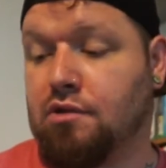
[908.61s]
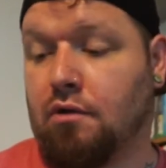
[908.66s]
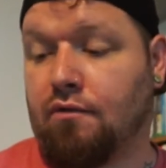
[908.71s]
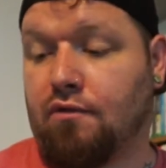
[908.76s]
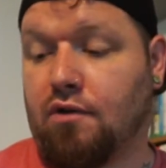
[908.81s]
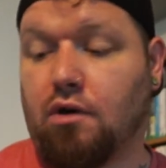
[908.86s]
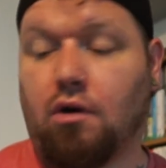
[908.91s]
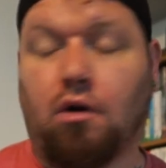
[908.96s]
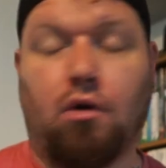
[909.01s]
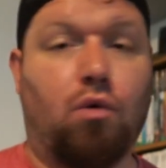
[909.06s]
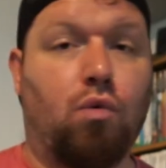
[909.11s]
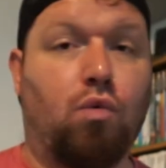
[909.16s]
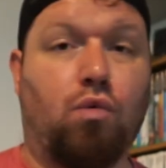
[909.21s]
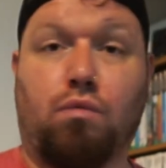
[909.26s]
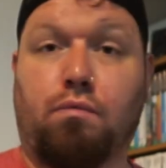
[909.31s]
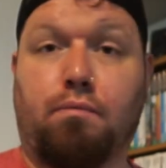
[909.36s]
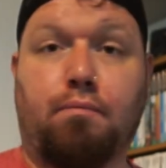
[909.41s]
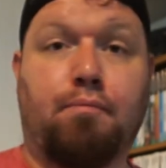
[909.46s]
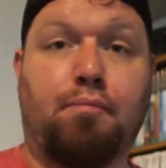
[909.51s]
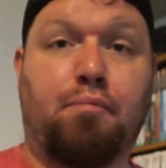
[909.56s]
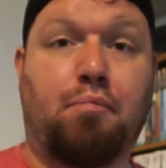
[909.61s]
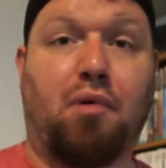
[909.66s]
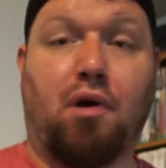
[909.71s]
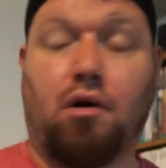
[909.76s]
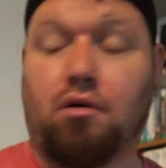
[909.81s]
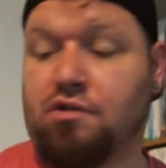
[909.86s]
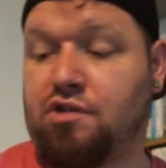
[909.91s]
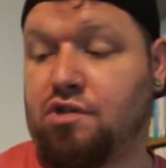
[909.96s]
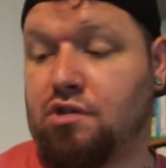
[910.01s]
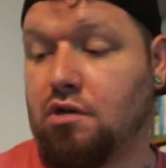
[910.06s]
I've got a whole
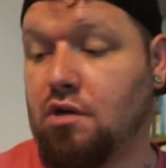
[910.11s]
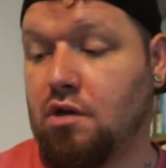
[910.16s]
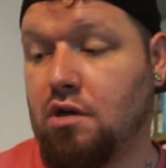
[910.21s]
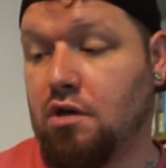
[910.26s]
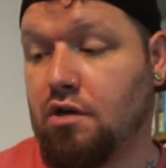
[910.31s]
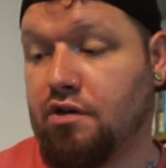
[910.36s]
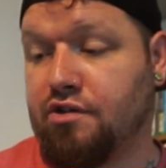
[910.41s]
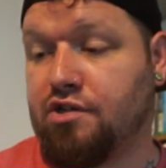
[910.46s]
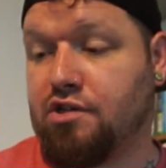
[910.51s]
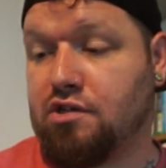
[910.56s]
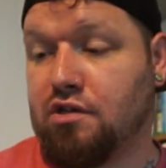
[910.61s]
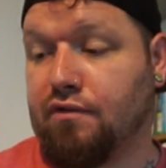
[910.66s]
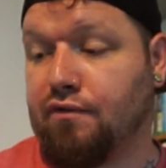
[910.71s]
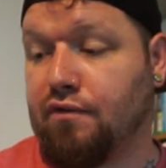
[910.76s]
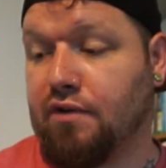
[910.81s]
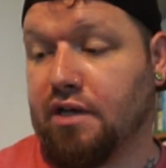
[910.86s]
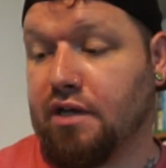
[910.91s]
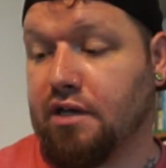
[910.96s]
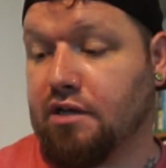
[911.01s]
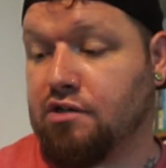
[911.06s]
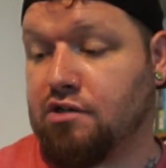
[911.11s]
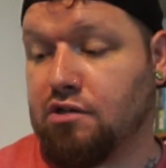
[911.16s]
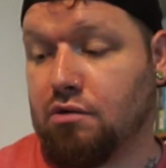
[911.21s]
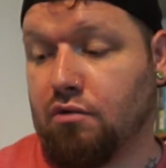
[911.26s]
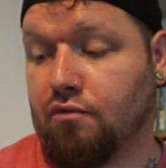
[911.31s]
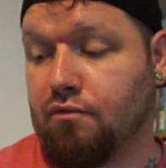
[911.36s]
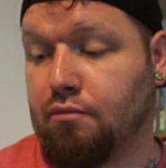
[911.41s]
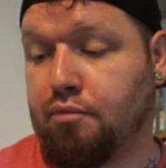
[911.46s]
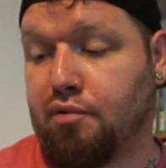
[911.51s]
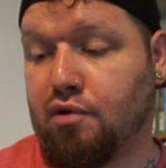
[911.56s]
box of stuff in here, so
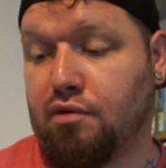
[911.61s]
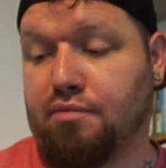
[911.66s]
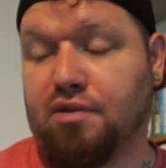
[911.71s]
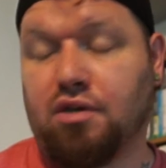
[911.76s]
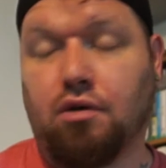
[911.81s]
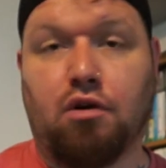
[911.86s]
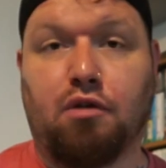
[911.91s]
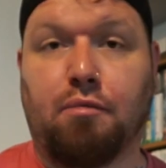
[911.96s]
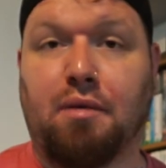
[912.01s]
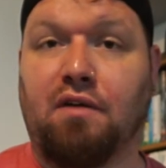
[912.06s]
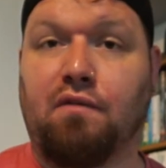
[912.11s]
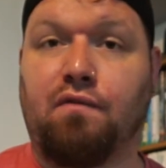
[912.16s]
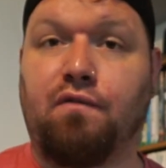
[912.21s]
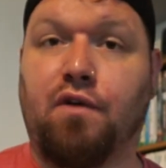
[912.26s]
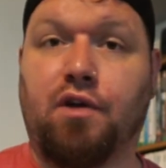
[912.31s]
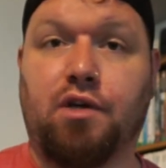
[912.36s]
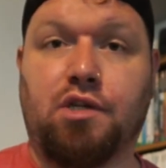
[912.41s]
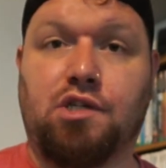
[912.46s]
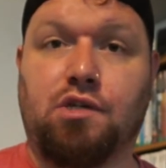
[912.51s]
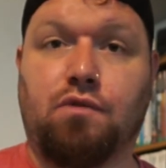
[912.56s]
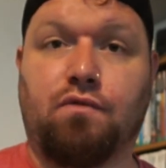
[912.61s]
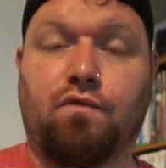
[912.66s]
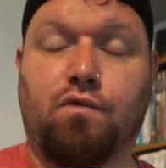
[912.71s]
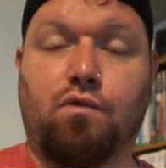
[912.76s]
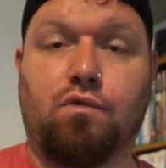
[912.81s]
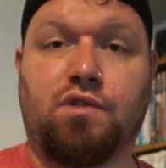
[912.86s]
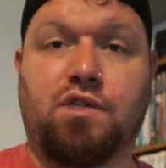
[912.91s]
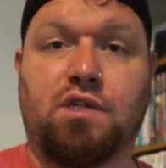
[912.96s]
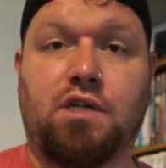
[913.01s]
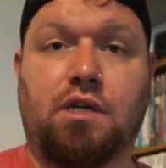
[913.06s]
I've probably got about 30 or
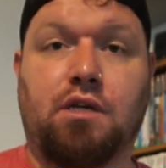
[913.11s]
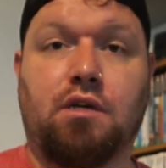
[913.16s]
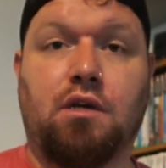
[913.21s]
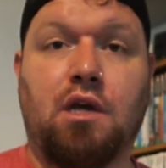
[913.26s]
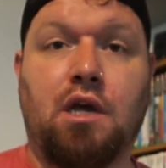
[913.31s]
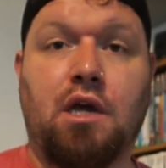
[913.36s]
40